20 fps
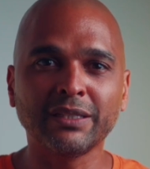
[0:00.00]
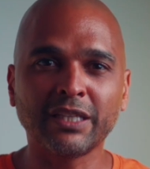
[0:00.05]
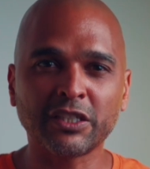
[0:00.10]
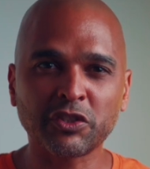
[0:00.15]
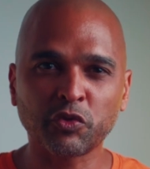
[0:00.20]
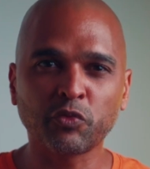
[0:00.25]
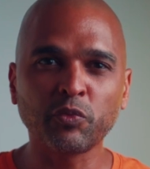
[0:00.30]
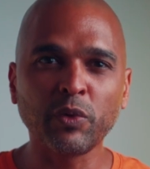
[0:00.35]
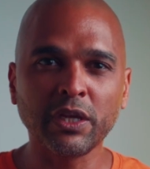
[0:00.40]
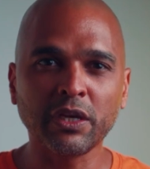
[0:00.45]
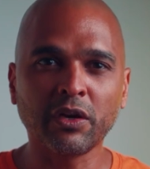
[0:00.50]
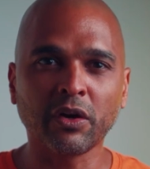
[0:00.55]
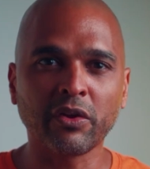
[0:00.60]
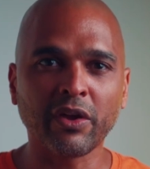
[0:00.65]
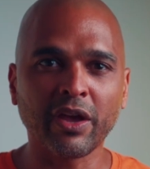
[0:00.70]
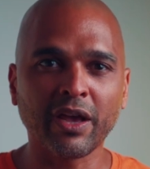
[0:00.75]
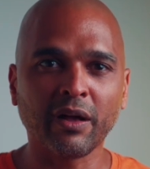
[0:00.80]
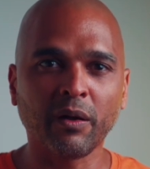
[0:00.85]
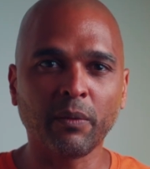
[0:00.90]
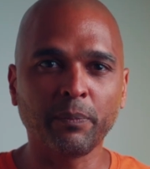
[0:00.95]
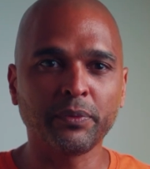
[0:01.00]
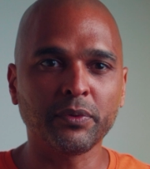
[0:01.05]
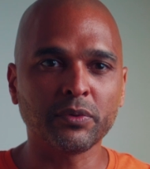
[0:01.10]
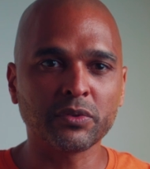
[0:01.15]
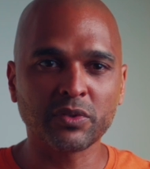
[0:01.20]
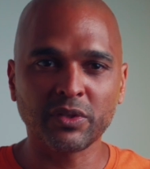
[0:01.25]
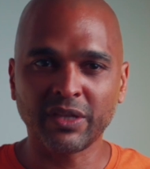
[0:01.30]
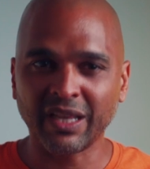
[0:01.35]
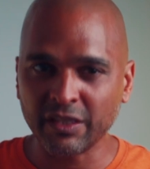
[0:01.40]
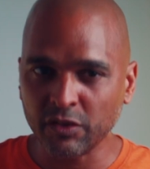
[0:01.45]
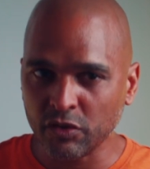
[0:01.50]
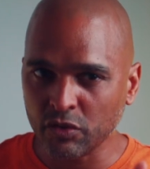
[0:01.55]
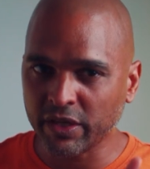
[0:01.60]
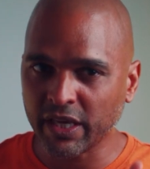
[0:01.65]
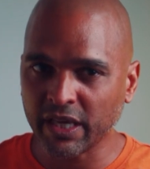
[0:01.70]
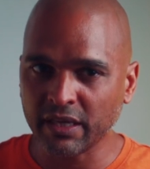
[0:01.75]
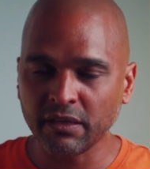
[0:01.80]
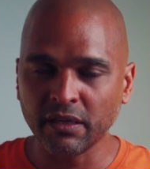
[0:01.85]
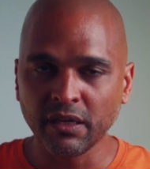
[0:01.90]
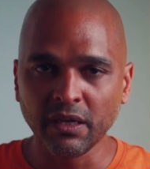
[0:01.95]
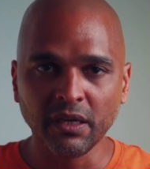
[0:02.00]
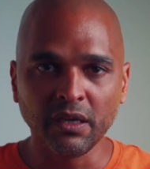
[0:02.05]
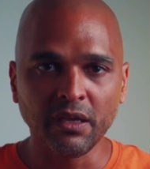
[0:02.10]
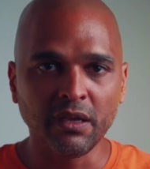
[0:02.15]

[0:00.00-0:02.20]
that's really gonna help you so that you can